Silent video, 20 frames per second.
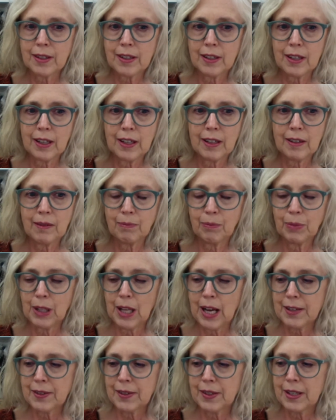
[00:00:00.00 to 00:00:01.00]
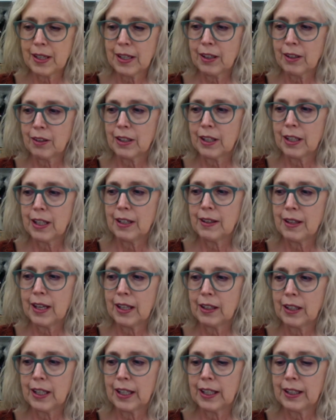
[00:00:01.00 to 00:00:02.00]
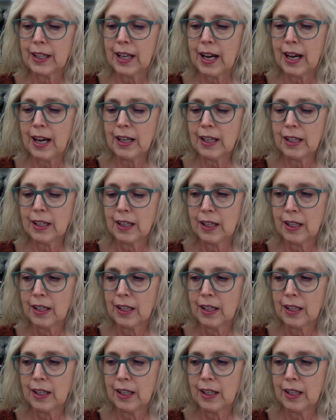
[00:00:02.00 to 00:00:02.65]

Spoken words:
any plastic or anything like that.